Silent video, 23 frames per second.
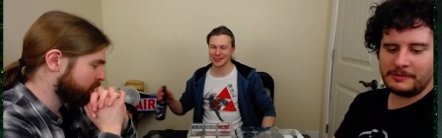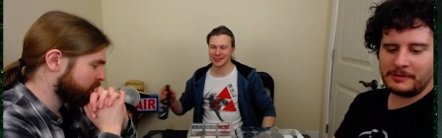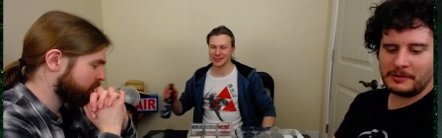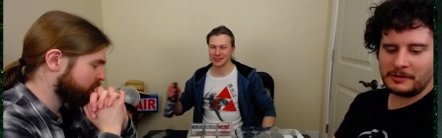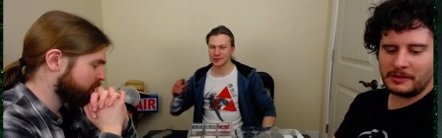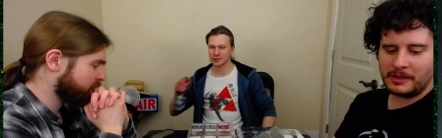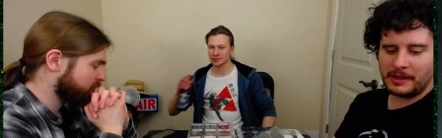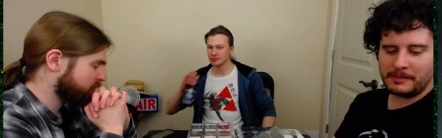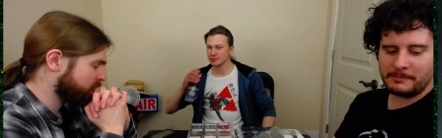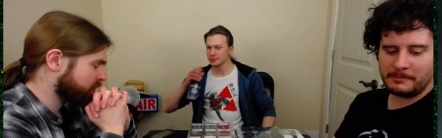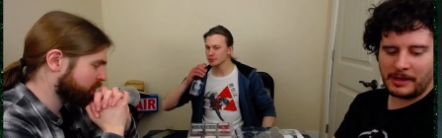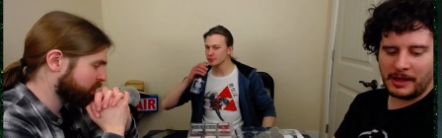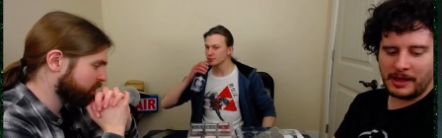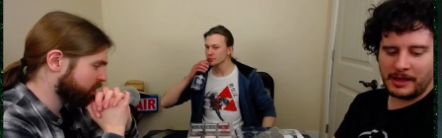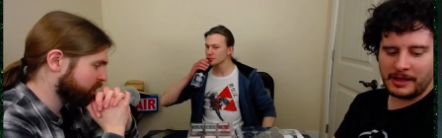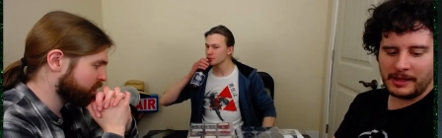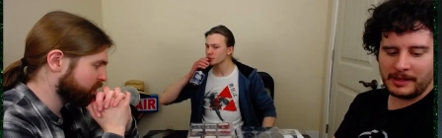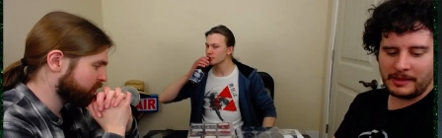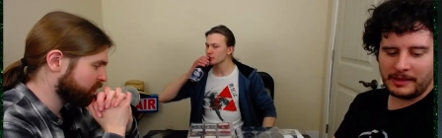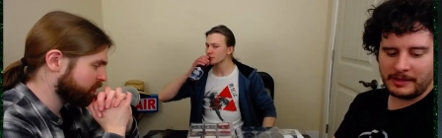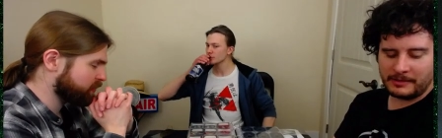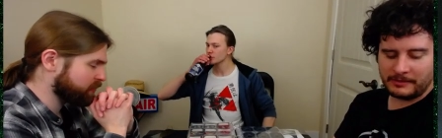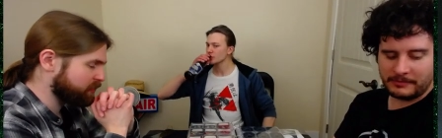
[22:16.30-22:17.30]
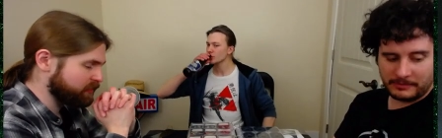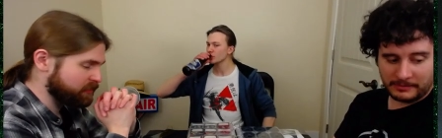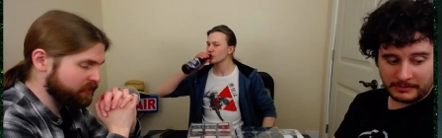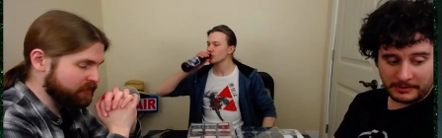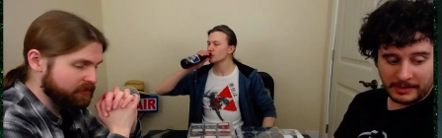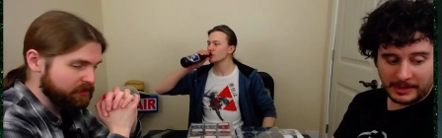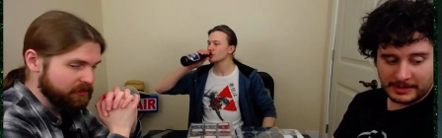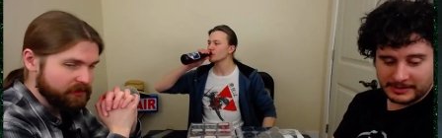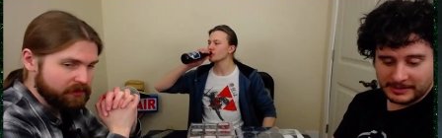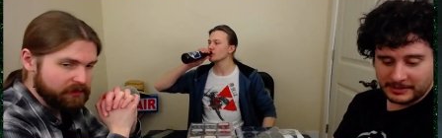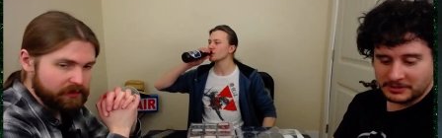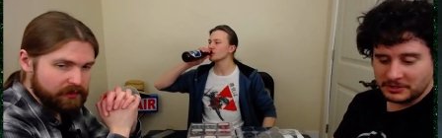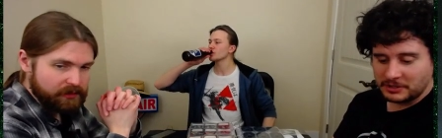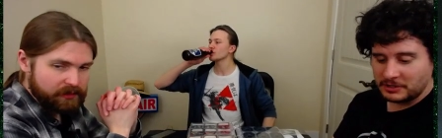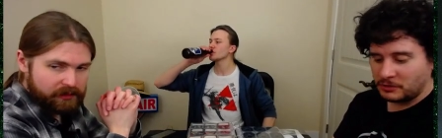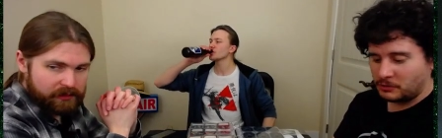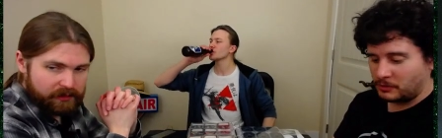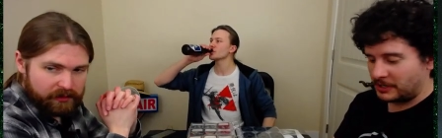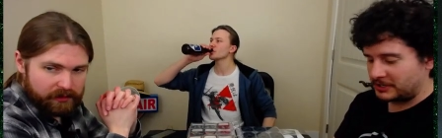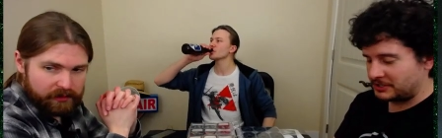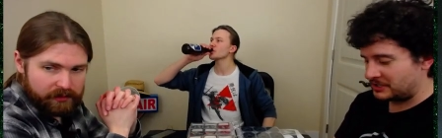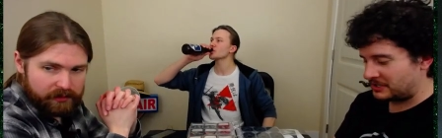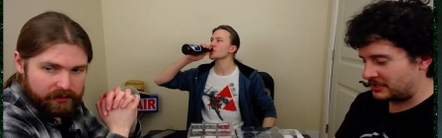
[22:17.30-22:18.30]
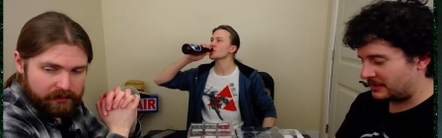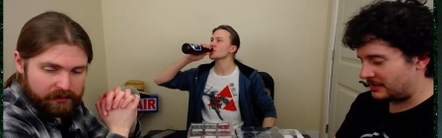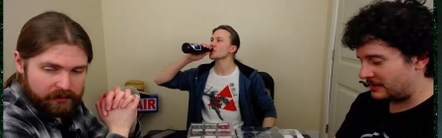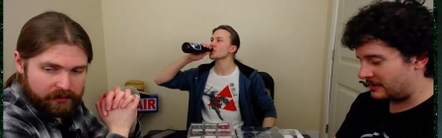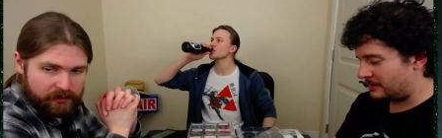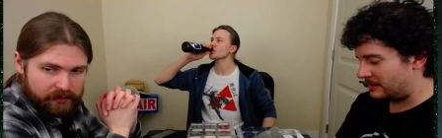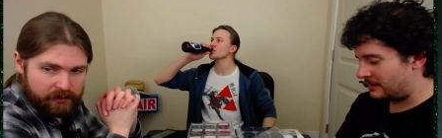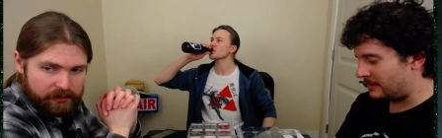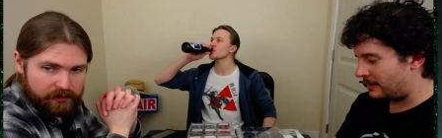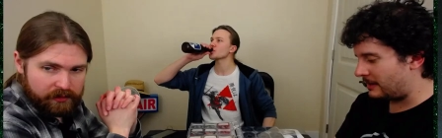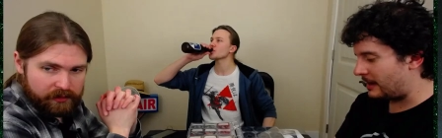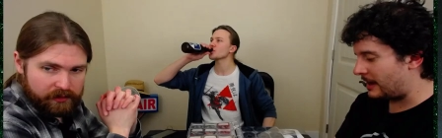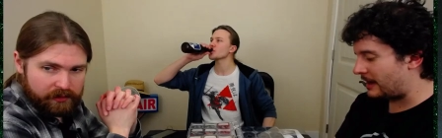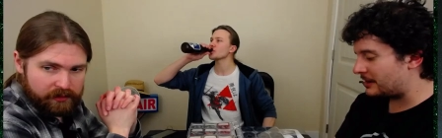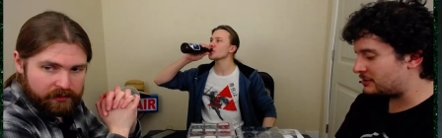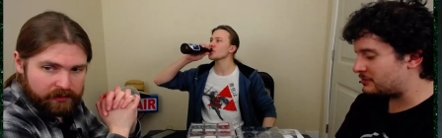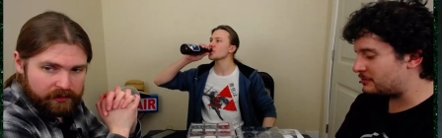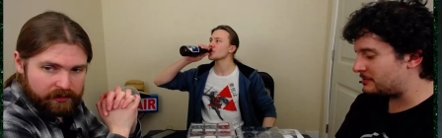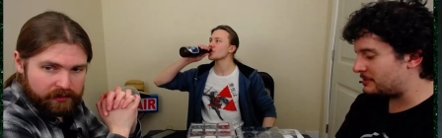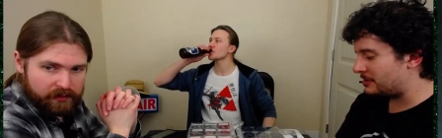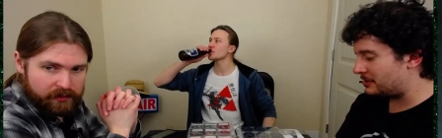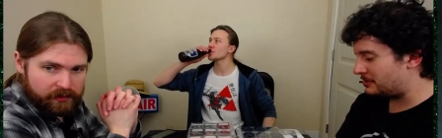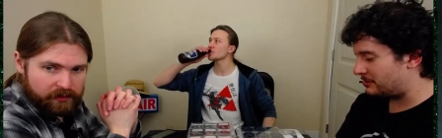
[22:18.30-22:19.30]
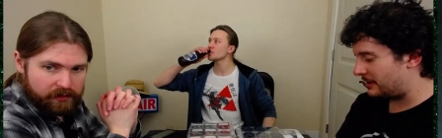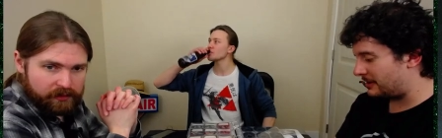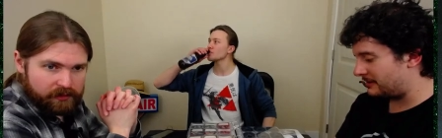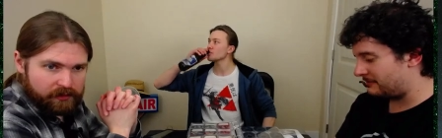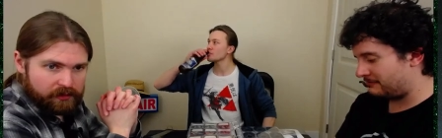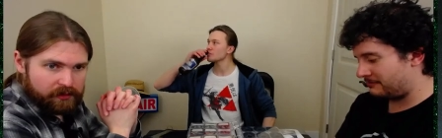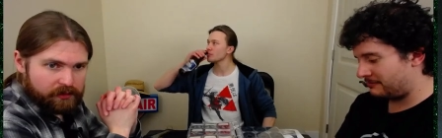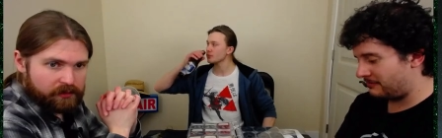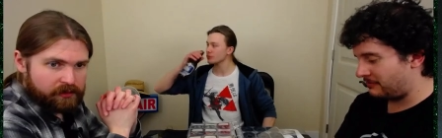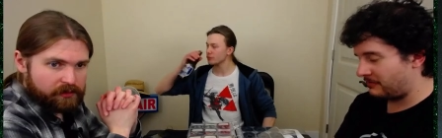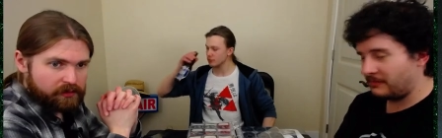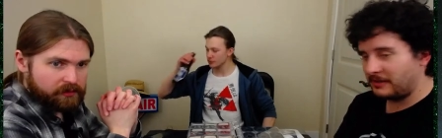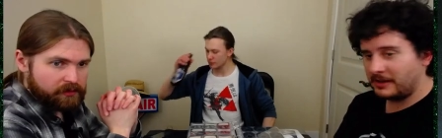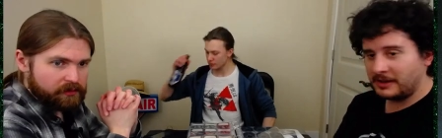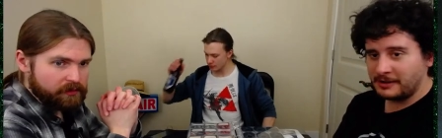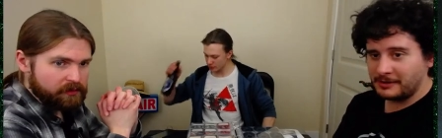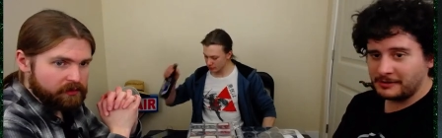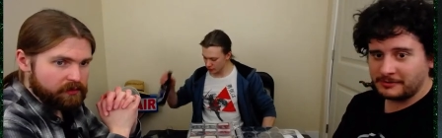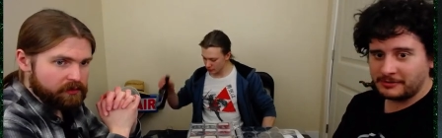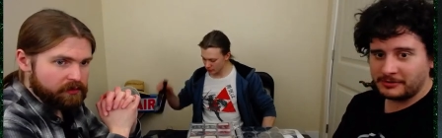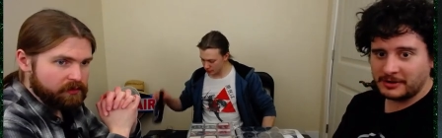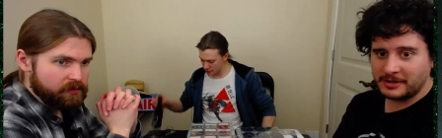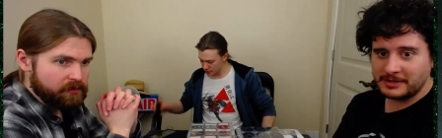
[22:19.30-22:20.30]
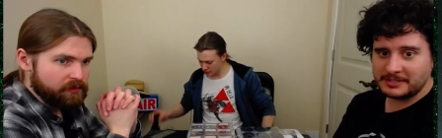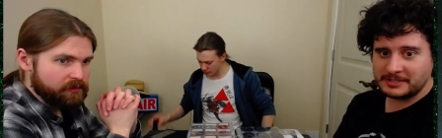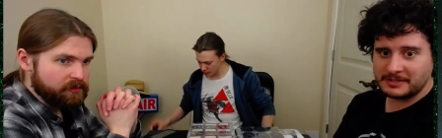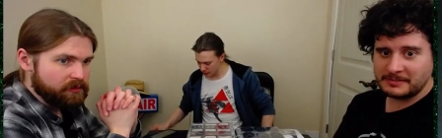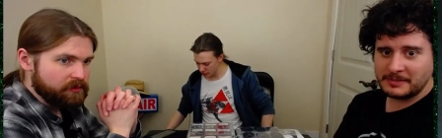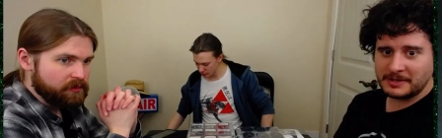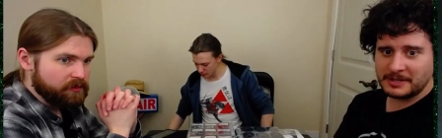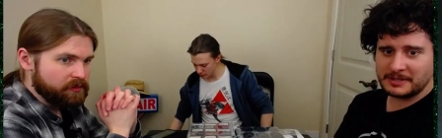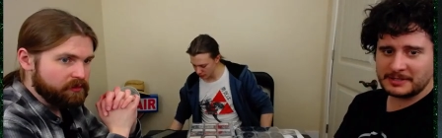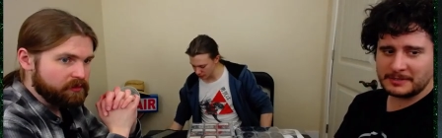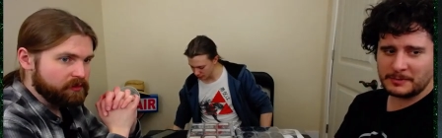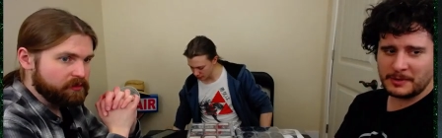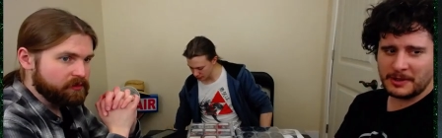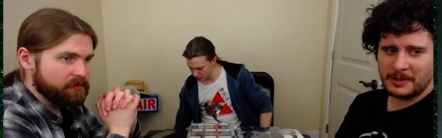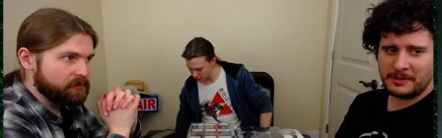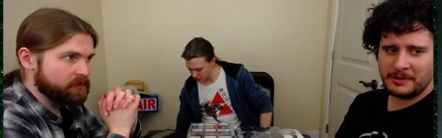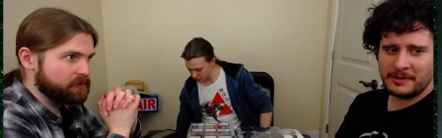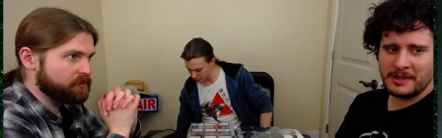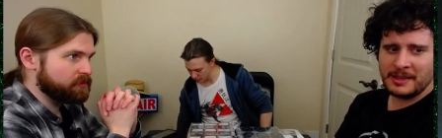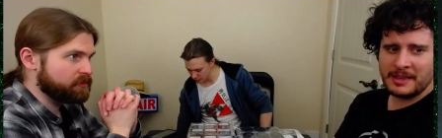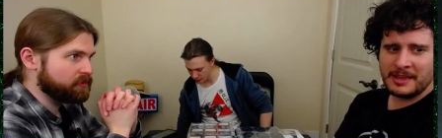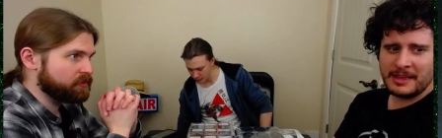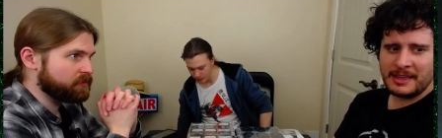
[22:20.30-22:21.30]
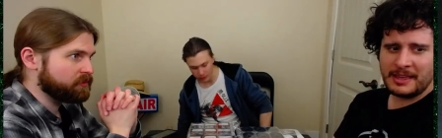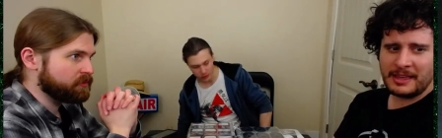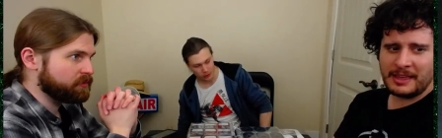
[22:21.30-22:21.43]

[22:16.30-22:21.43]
Speaker 1: if you're like buying, like that's actually a question that actually would be a great video for us to make as well.